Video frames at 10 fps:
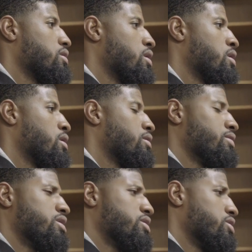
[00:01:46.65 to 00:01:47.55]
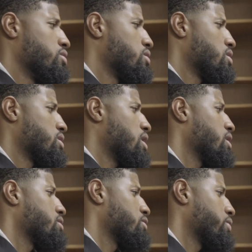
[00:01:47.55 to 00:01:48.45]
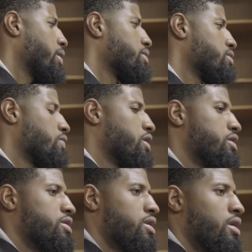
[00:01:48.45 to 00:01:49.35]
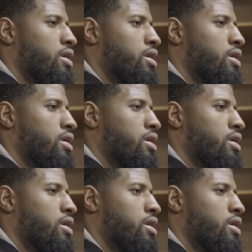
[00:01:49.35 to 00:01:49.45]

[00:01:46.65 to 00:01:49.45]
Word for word: Uh, we just used our size. We were able to switch